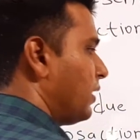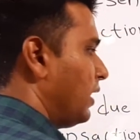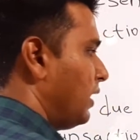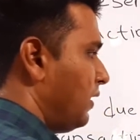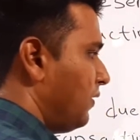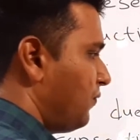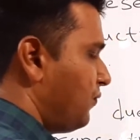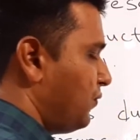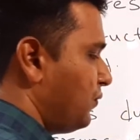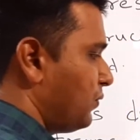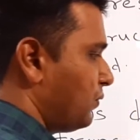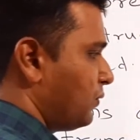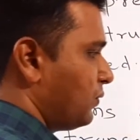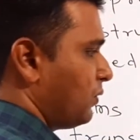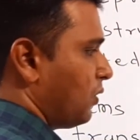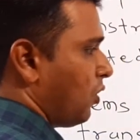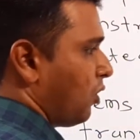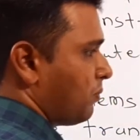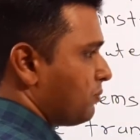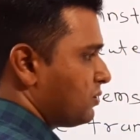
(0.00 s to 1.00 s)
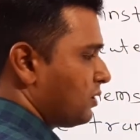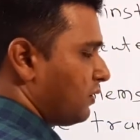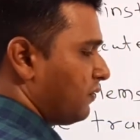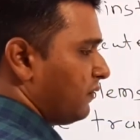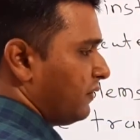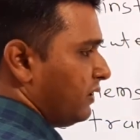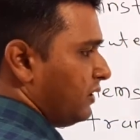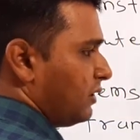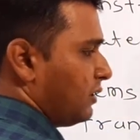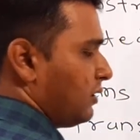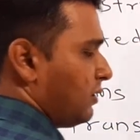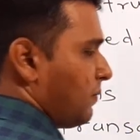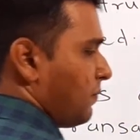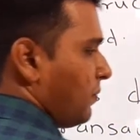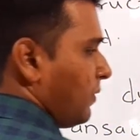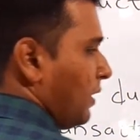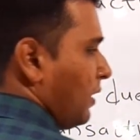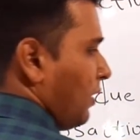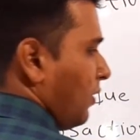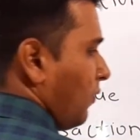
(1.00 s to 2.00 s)
if you observe here
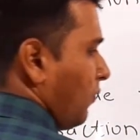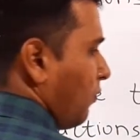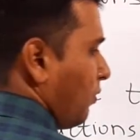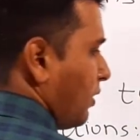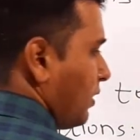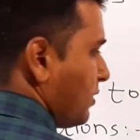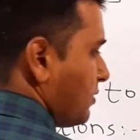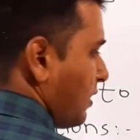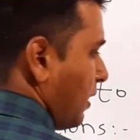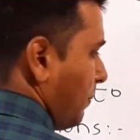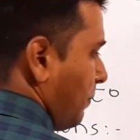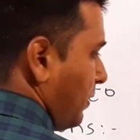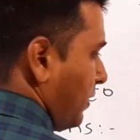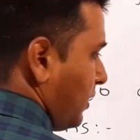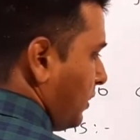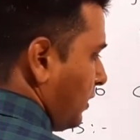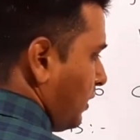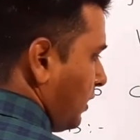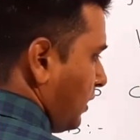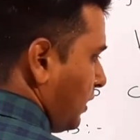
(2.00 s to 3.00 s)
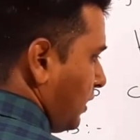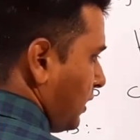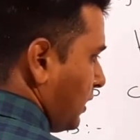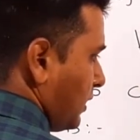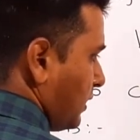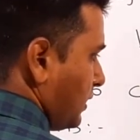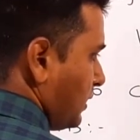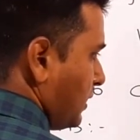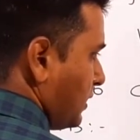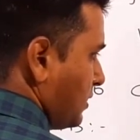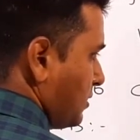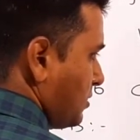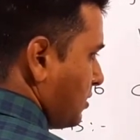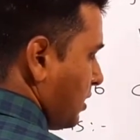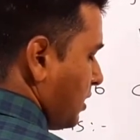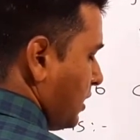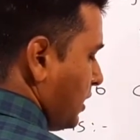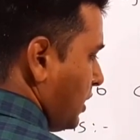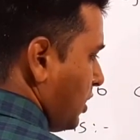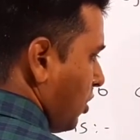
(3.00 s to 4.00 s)
what is happening, this
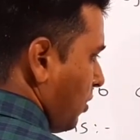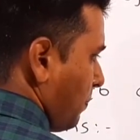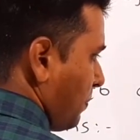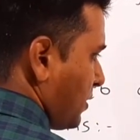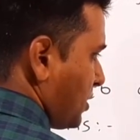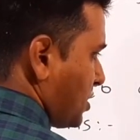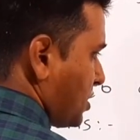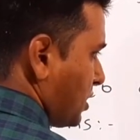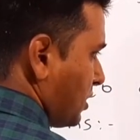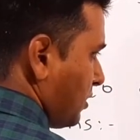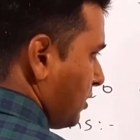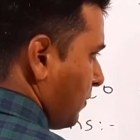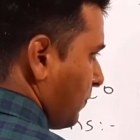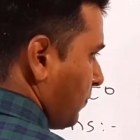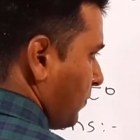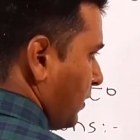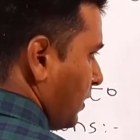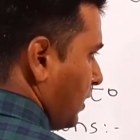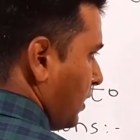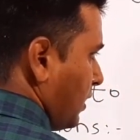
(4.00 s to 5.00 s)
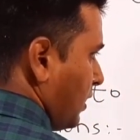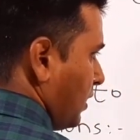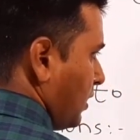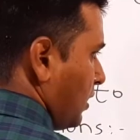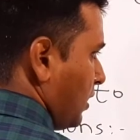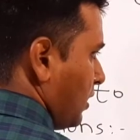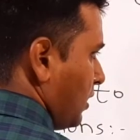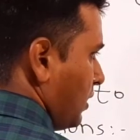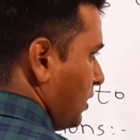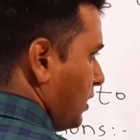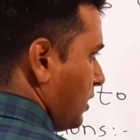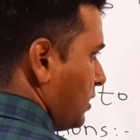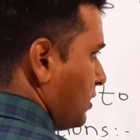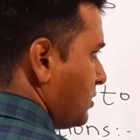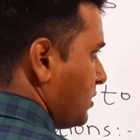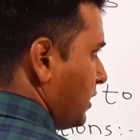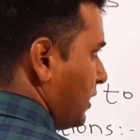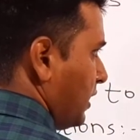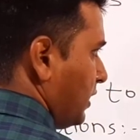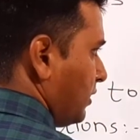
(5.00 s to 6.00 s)
read operation is
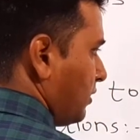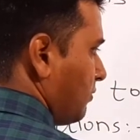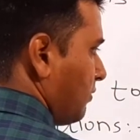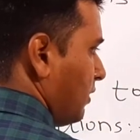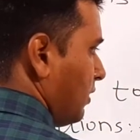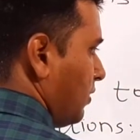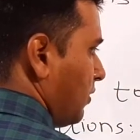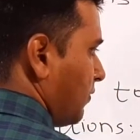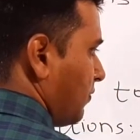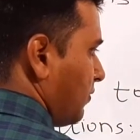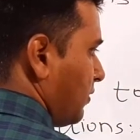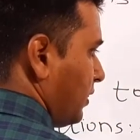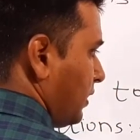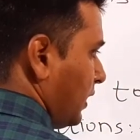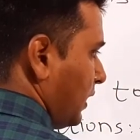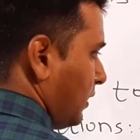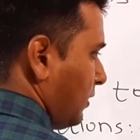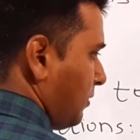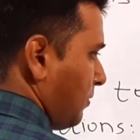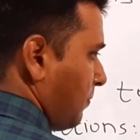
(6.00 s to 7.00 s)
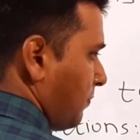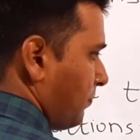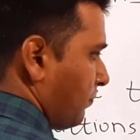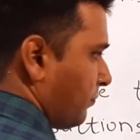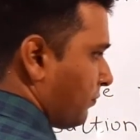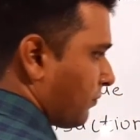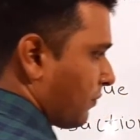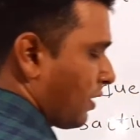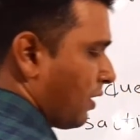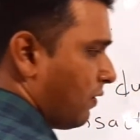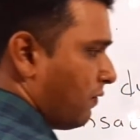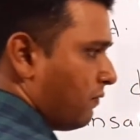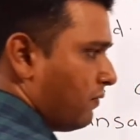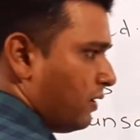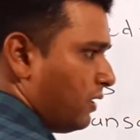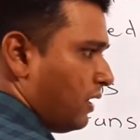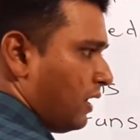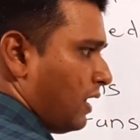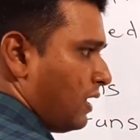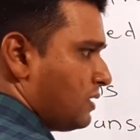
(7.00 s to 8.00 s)
reading the value of 10,
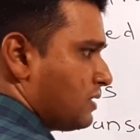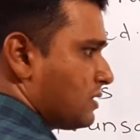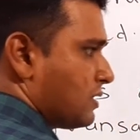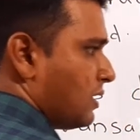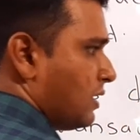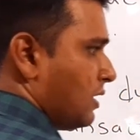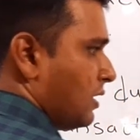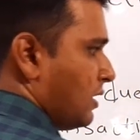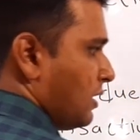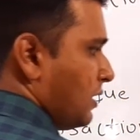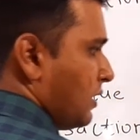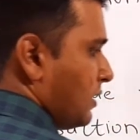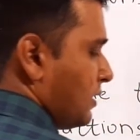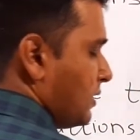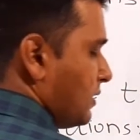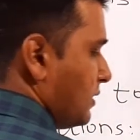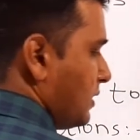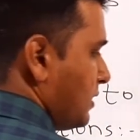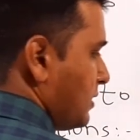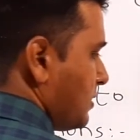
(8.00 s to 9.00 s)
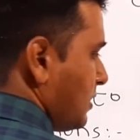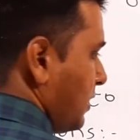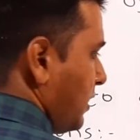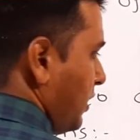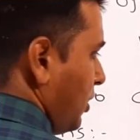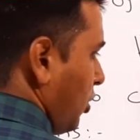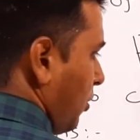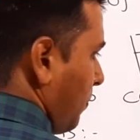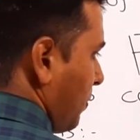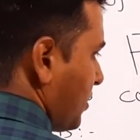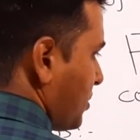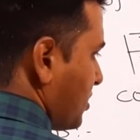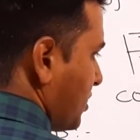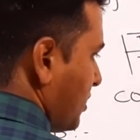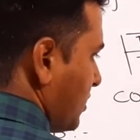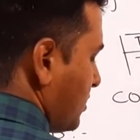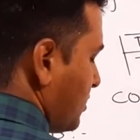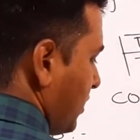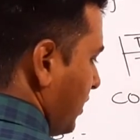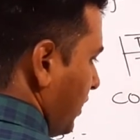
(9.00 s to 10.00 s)
whereas this read operation
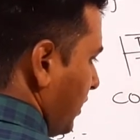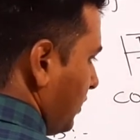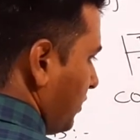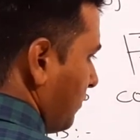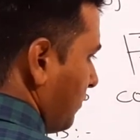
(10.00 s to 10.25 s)
is reading the